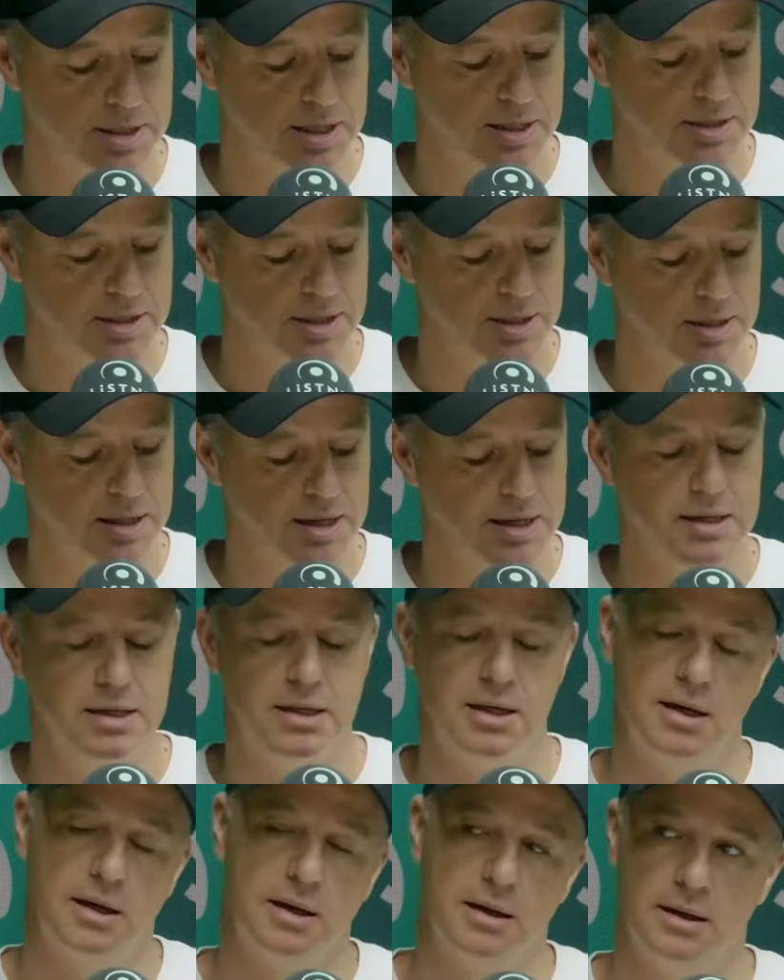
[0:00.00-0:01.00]
Let's get to
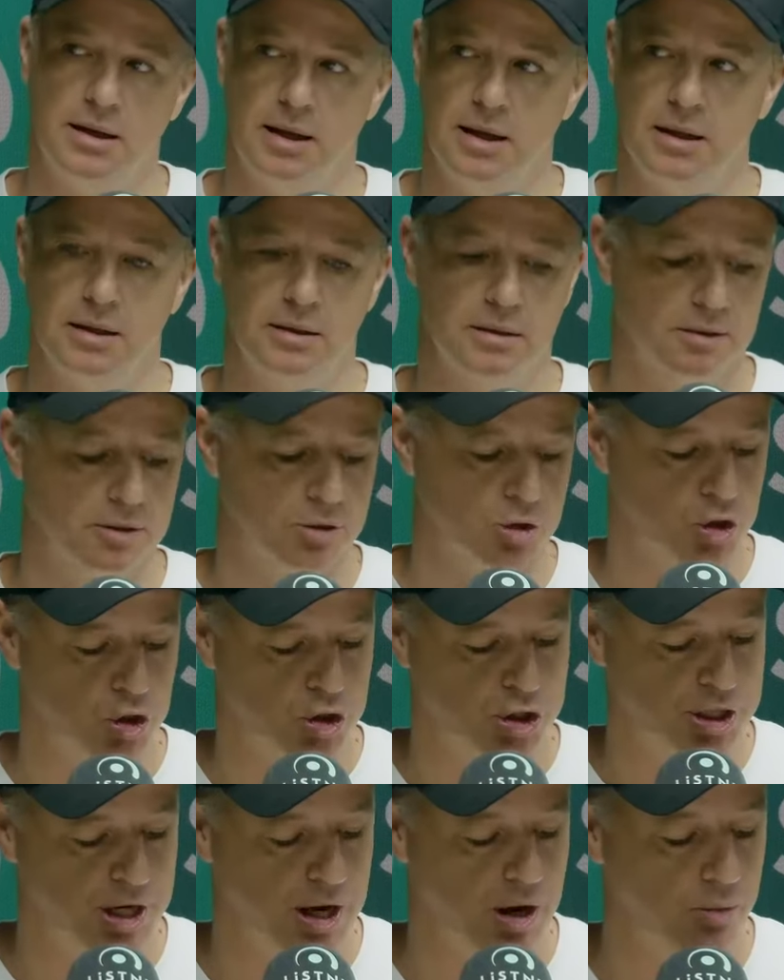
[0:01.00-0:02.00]
India and
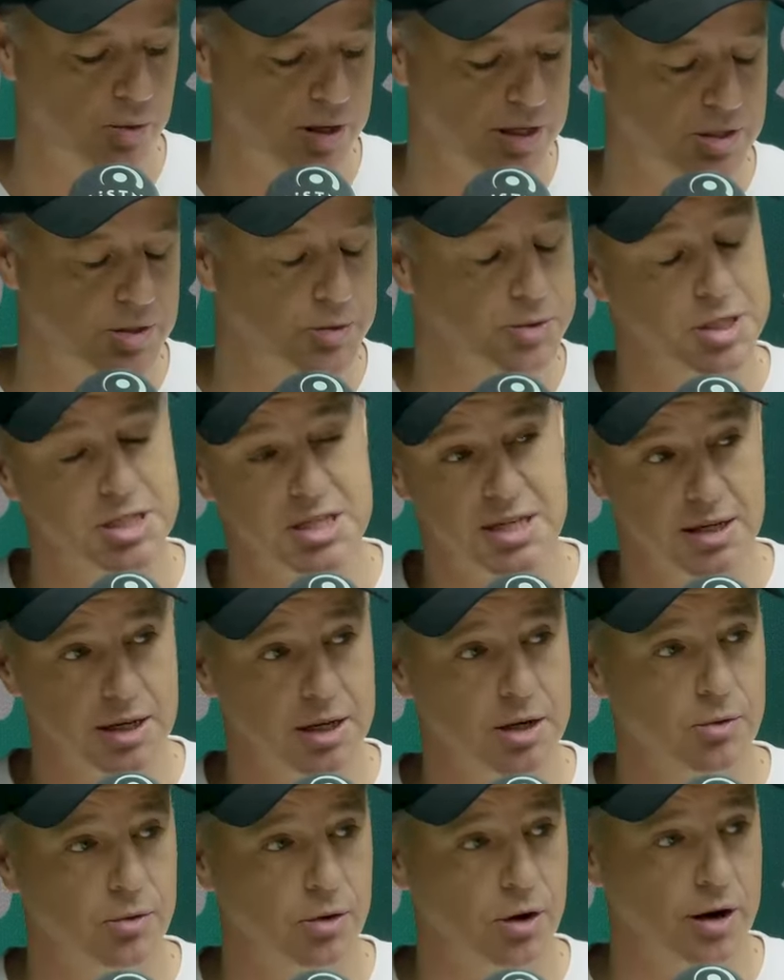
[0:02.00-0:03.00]
England, shall we? As you
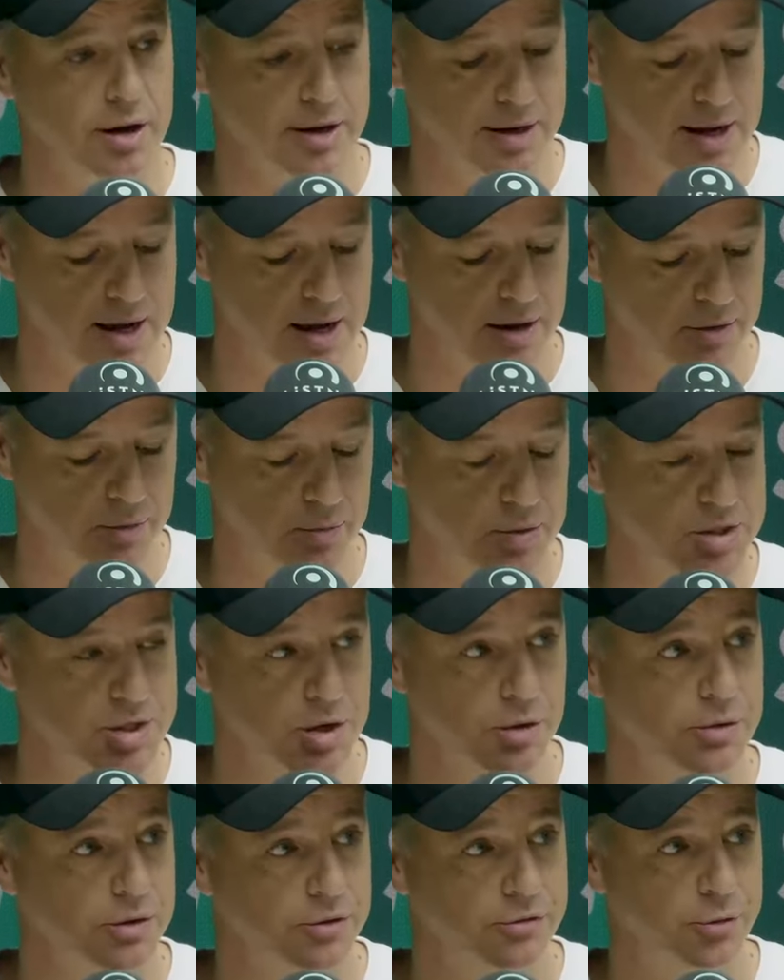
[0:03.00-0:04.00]
sit here right now, the
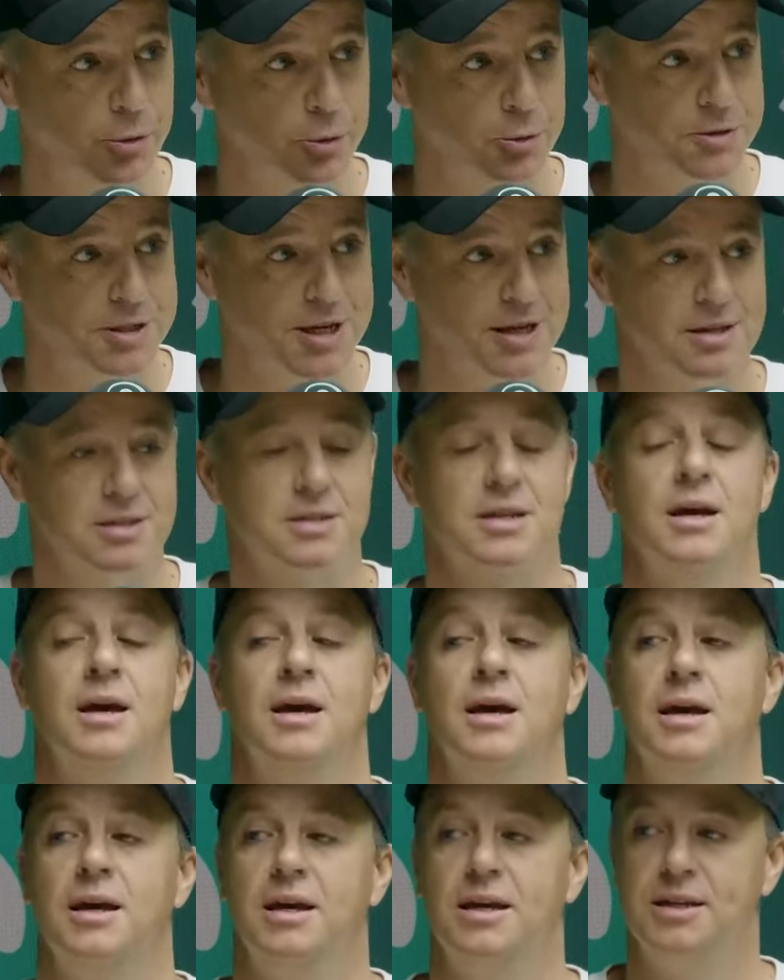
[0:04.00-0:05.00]
result in the fourth test
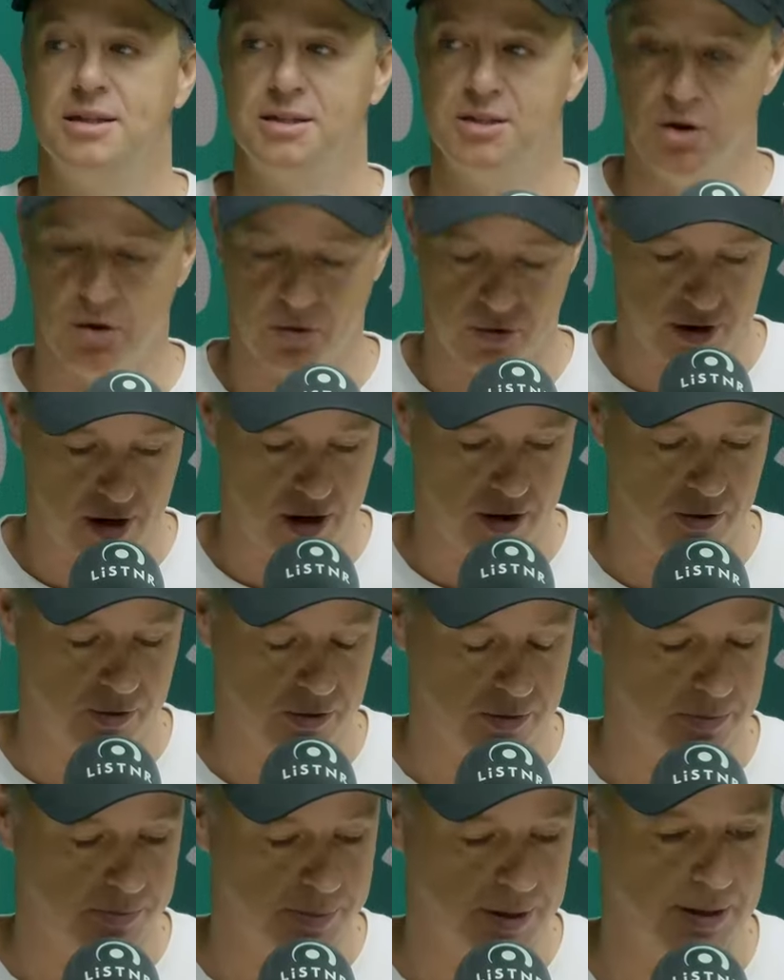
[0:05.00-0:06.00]
is not
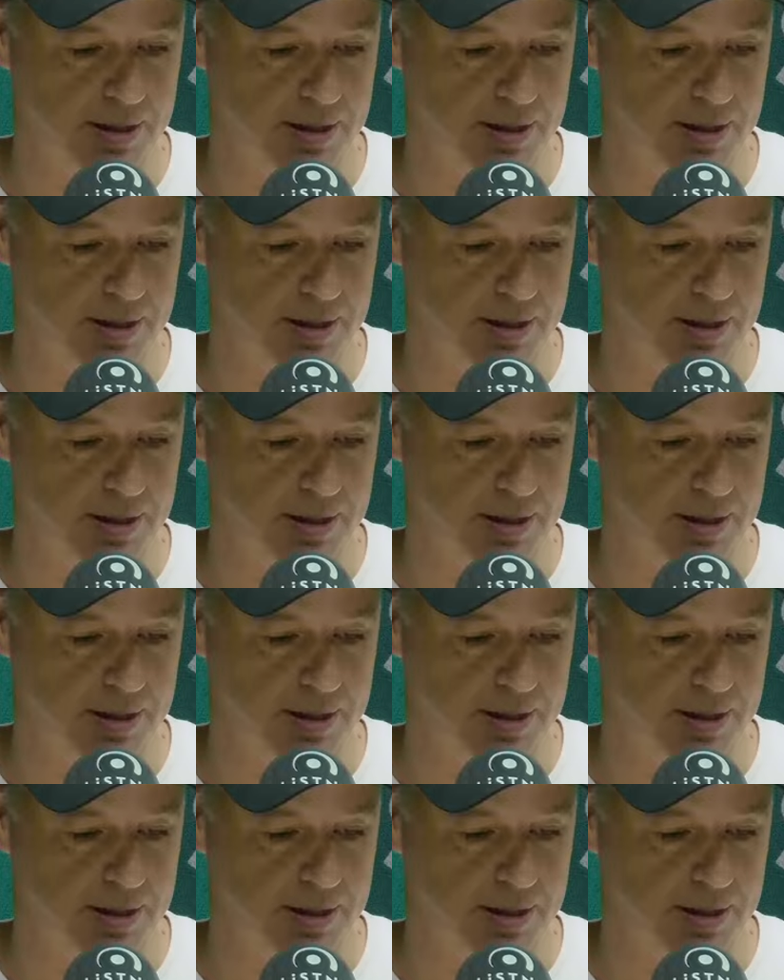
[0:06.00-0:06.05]
known.